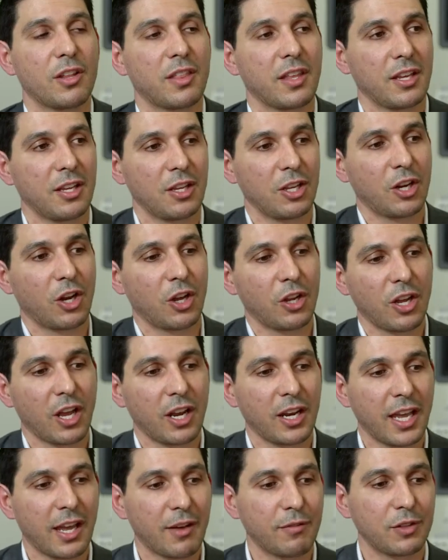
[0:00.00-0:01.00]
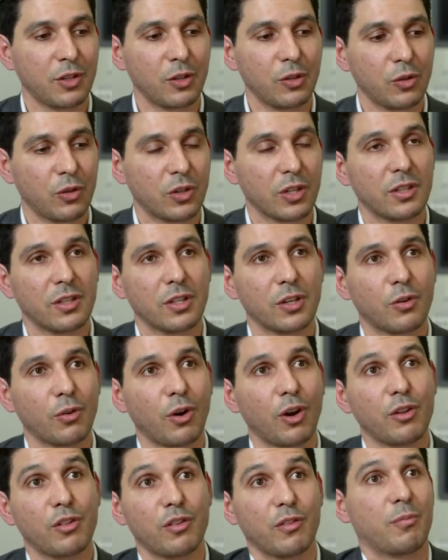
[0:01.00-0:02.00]
I think, you know, you only have to look at the
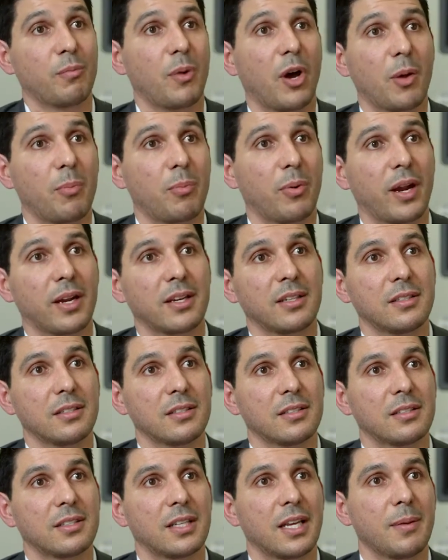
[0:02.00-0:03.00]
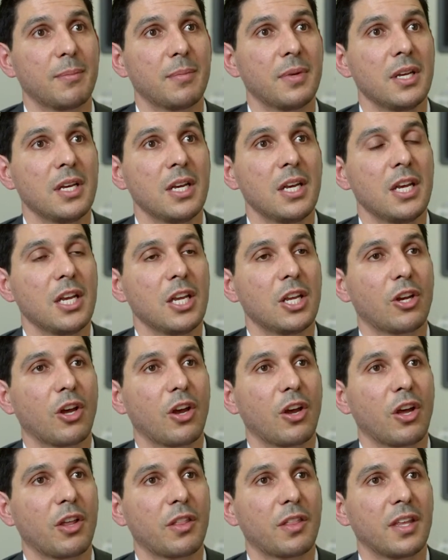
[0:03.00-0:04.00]
growth of my practice. You know,
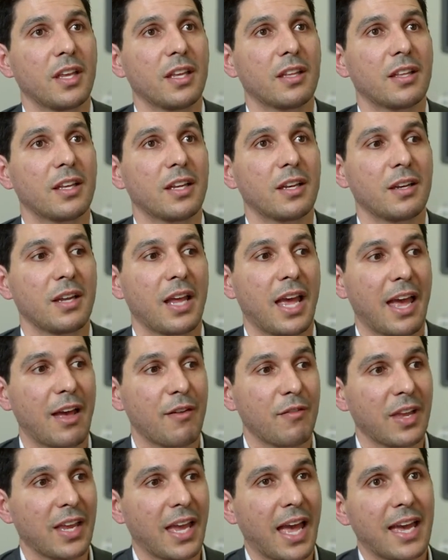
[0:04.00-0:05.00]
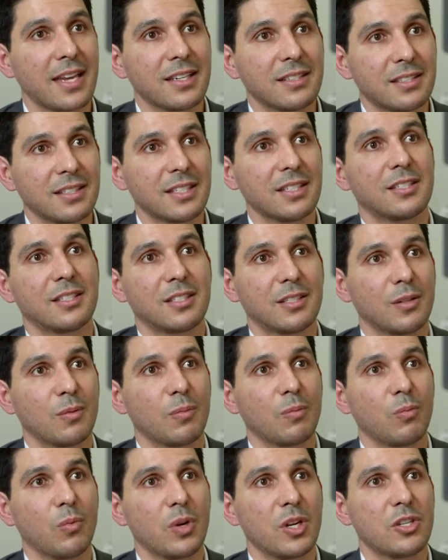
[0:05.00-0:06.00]
I think that having a
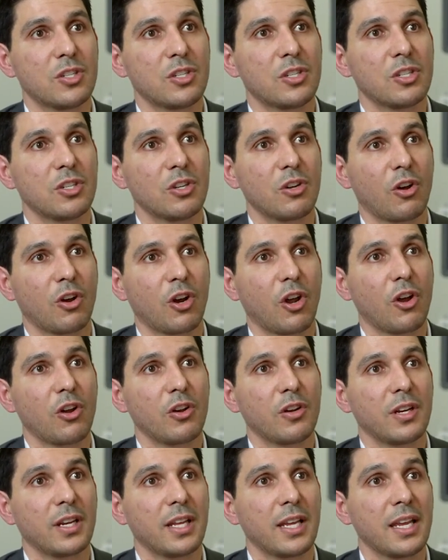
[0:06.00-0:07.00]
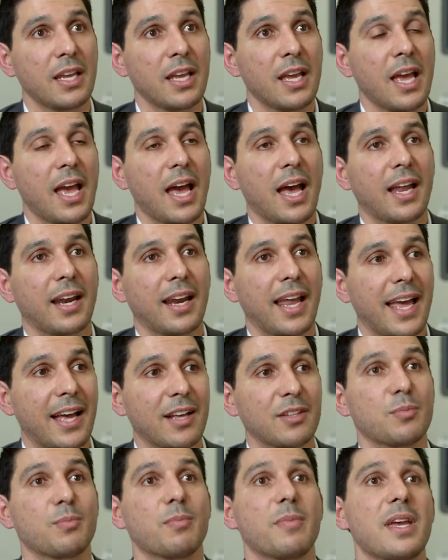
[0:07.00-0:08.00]
system which not only
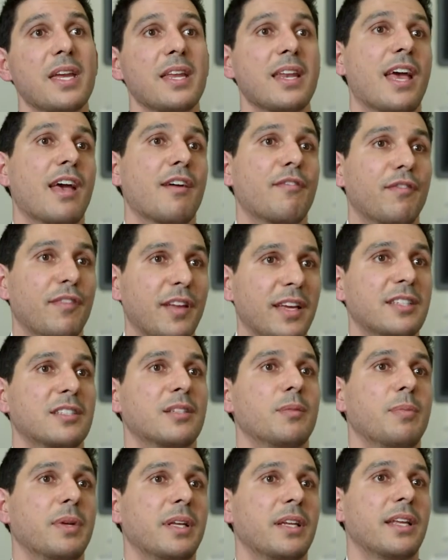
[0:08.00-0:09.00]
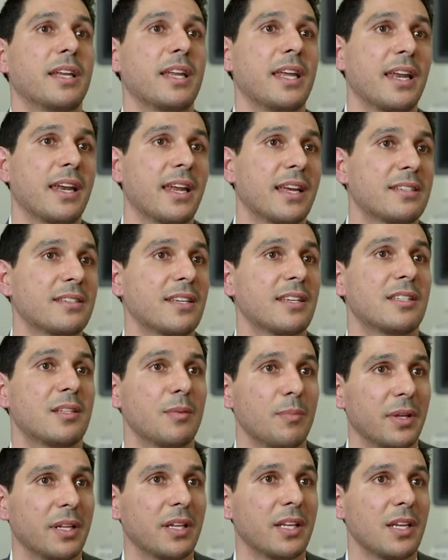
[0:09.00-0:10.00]
allows me to have flexibility and
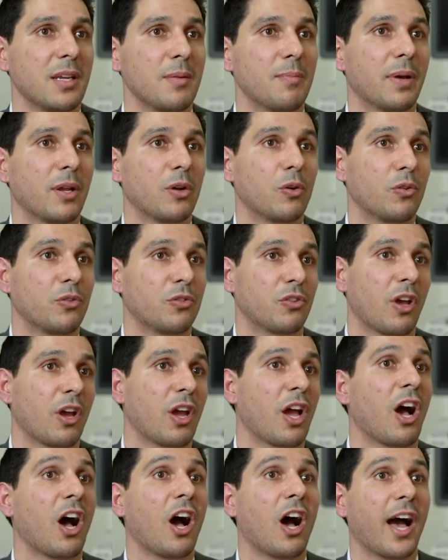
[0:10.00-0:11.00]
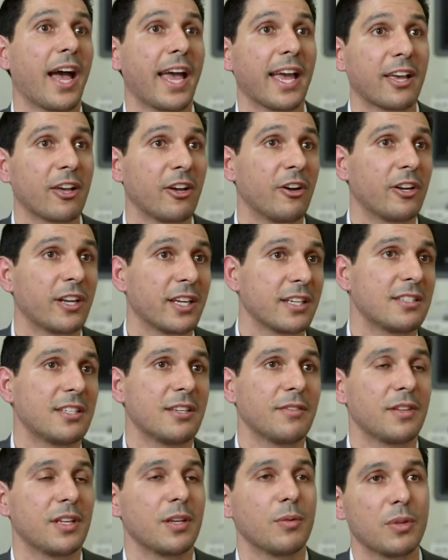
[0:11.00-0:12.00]
accessibility, but also higher
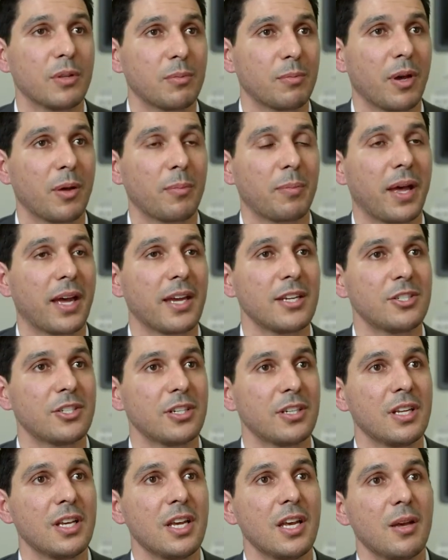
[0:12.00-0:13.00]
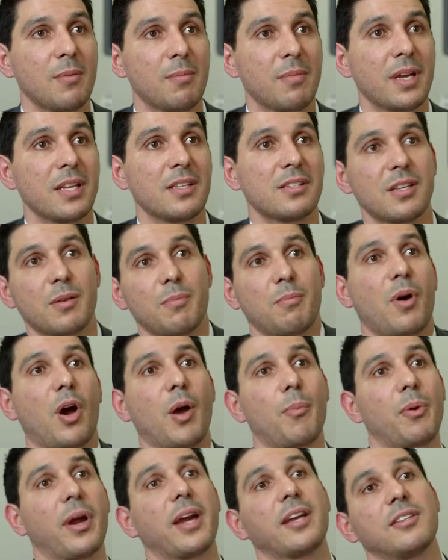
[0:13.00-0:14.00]
connectivity with my patient means that my
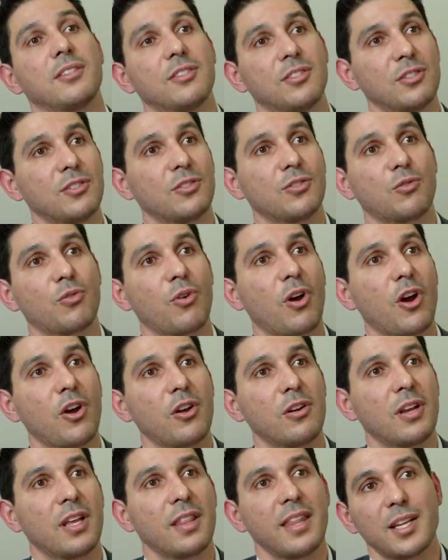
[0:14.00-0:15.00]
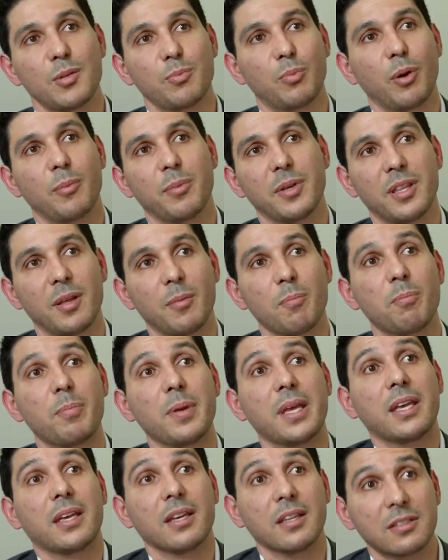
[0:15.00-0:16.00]
practice has grown, and that's probably the
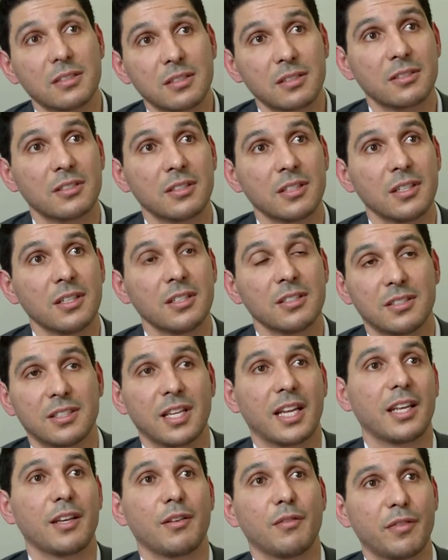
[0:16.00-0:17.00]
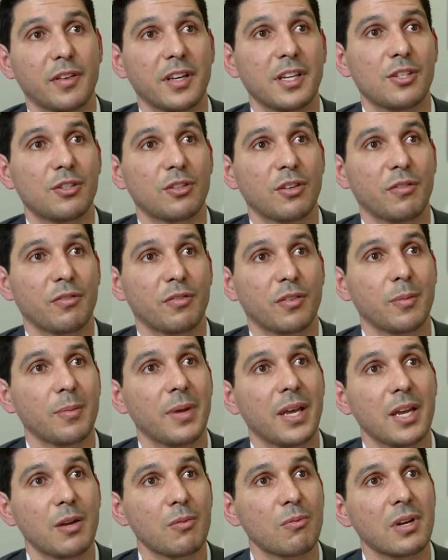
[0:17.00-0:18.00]
biggest selling feature for
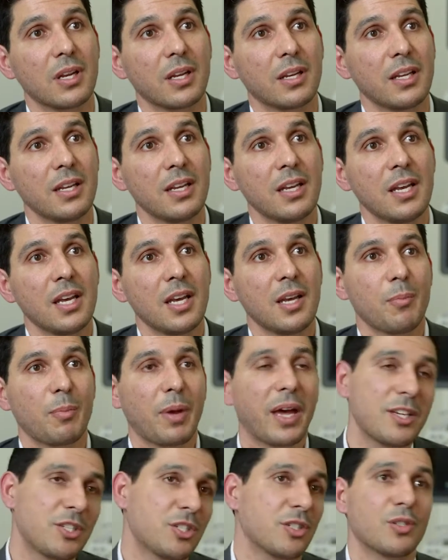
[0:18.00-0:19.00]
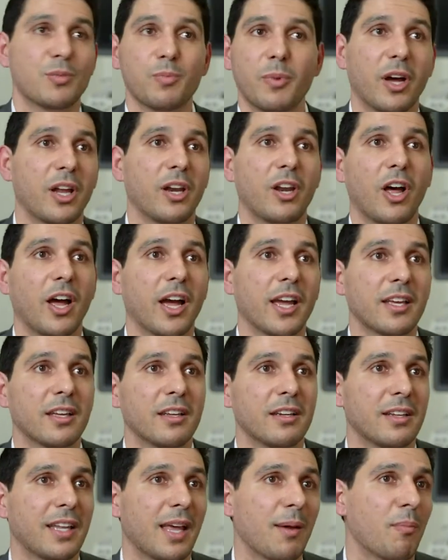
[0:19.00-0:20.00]
me, really. Patients might like
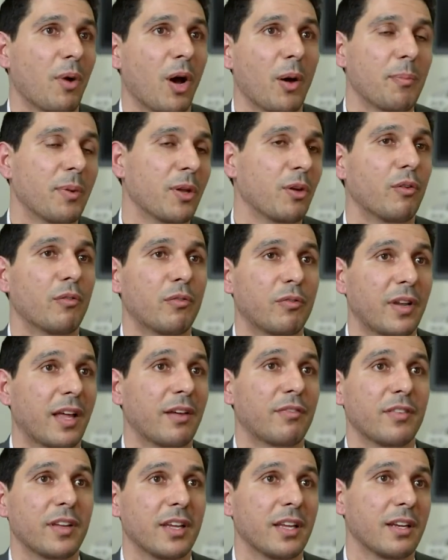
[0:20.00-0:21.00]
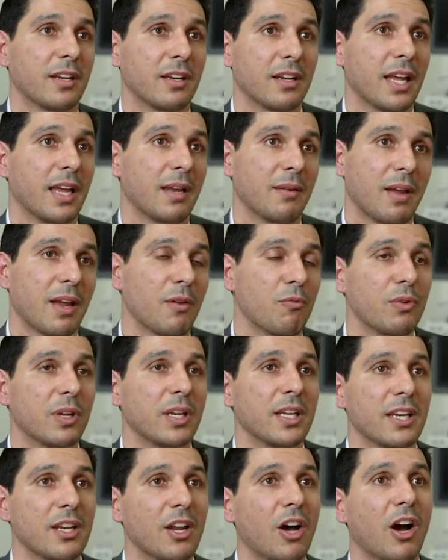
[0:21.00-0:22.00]
it and that might be all fluffy and
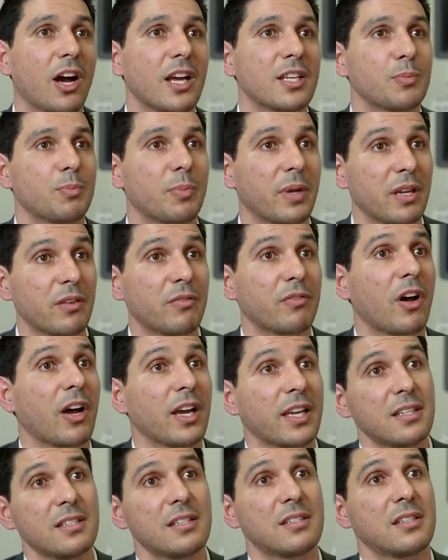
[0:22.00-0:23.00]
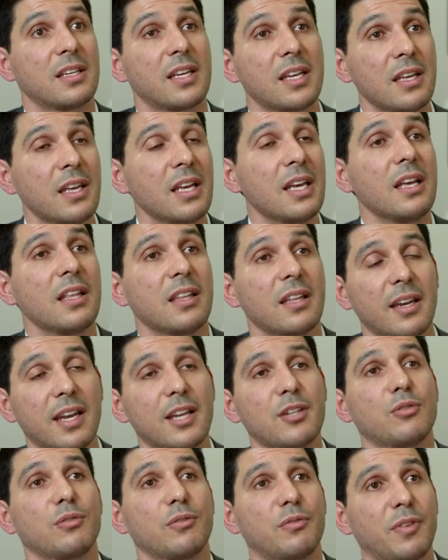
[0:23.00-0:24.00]
really nice, but if I can see the
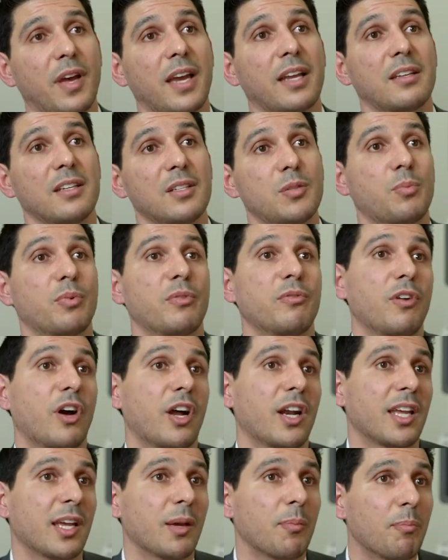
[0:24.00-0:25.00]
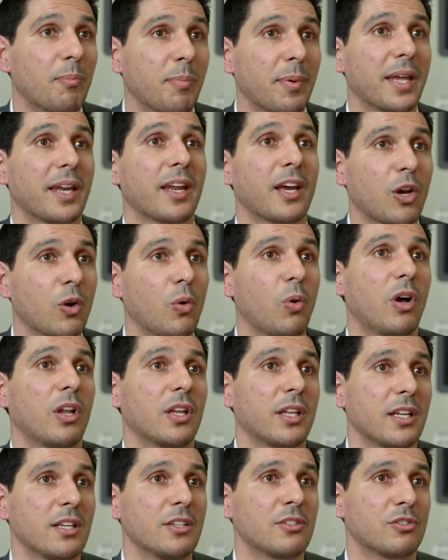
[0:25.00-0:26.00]
natural fact it's providing a better
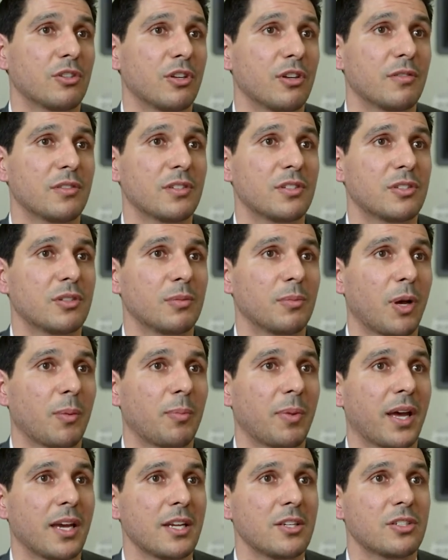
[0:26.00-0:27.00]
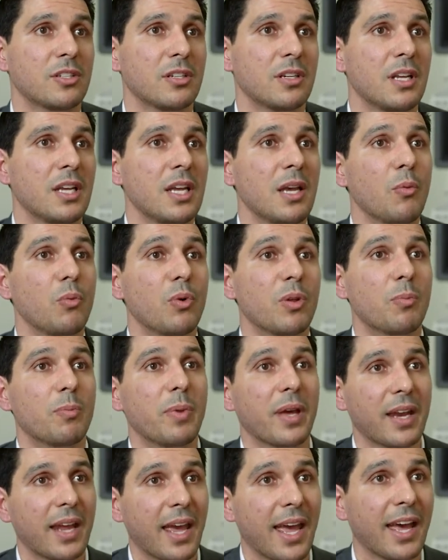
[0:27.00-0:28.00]
quality service to my patient with
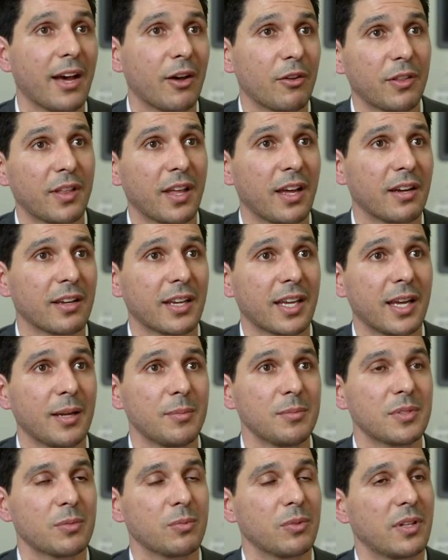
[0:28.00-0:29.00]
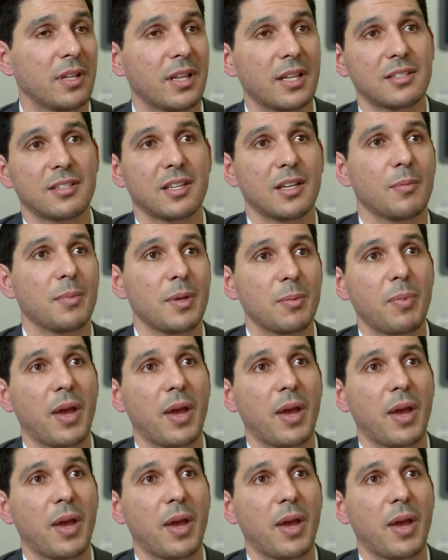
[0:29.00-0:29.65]
better health outcomes, well then it's going to be